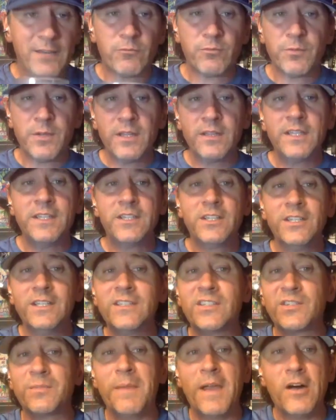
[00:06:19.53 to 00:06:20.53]
a really
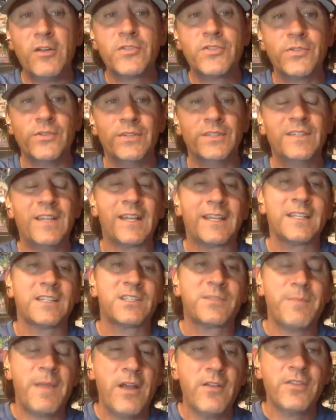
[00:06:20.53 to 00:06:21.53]
good smell to it. I can
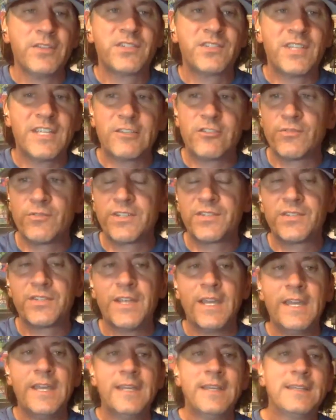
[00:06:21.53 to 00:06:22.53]
smell the citrus
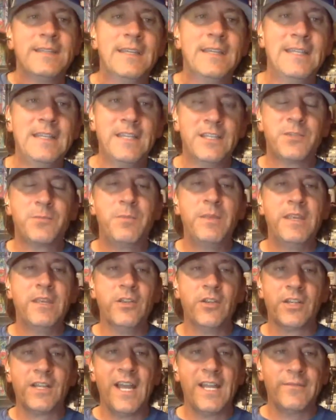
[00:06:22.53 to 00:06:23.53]
in this
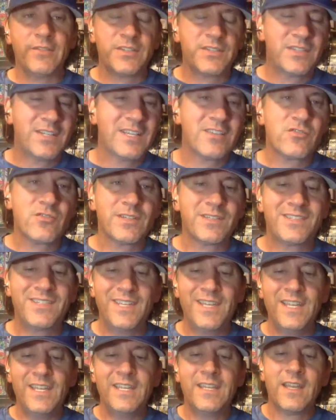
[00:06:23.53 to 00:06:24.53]
beer, kind of a
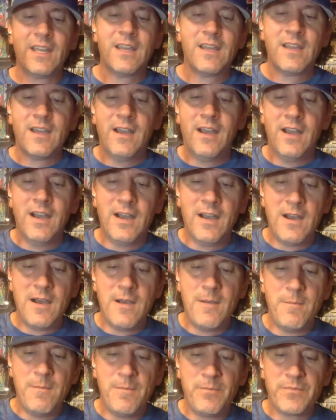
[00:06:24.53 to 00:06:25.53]
citrusy,
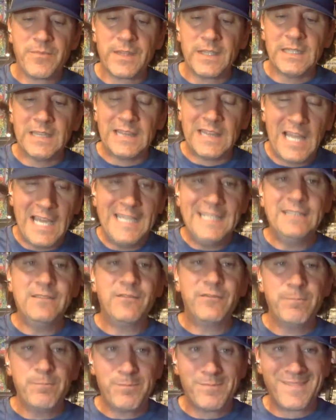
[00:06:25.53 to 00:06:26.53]
light
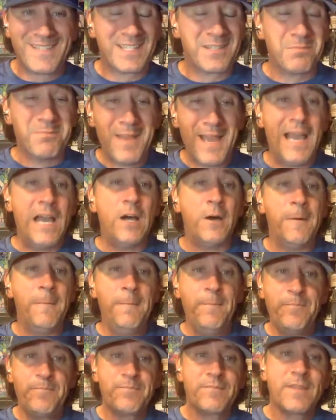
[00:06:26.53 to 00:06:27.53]

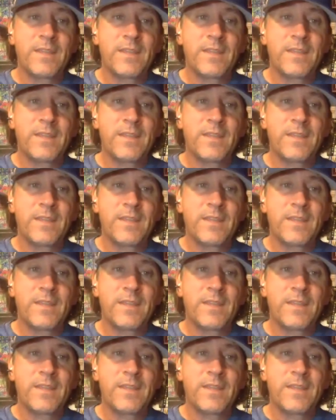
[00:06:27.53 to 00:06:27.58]
smell.